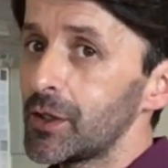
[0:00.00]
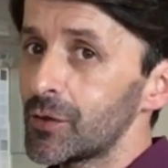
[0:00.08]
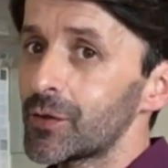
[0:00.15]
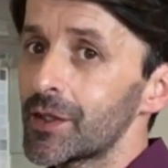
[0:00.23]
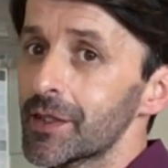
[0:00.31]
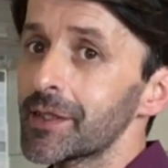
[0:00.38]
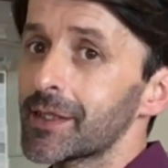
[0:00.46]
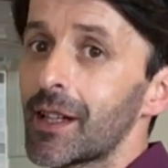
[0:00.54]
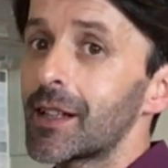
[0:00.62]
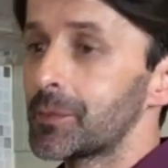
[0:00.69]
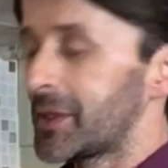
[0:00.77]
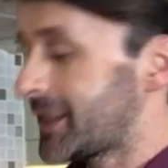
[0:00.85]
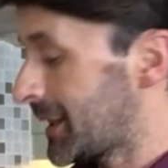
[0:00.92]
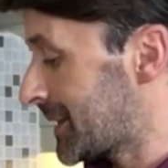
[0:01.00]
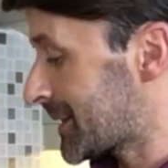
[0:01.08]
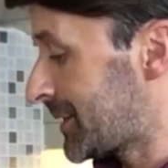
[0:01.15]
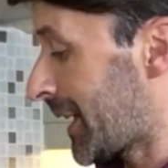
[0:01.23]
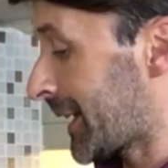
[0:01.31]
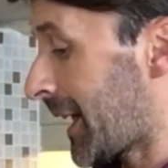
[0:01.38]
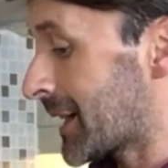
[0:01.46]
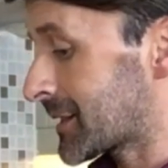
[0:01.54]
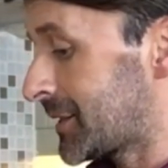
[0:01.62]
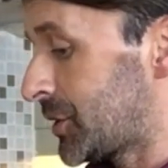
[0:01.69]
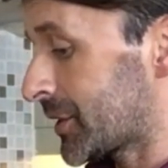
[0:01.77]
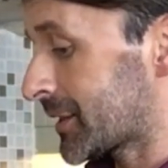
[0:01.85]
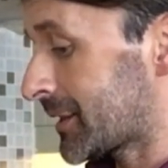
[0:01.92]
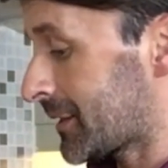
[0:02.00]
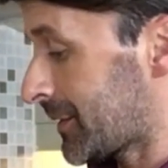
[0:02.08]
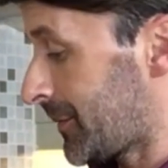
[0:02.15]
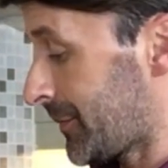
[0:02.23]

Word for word: you first start, but then it's not actually not